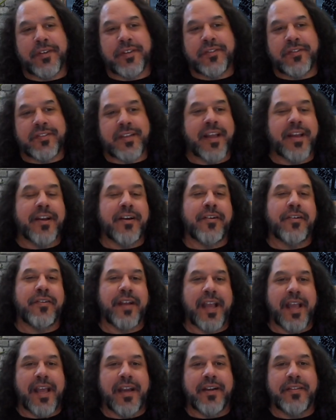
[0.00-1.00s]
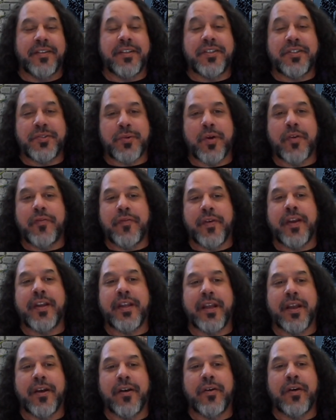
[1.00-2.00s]
Aceto, and in this short
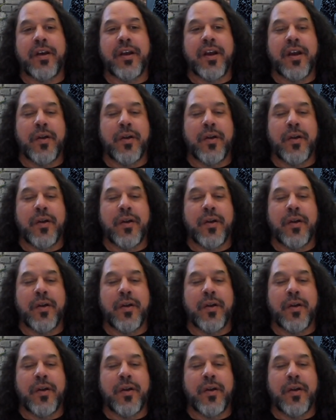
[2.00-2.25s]
video,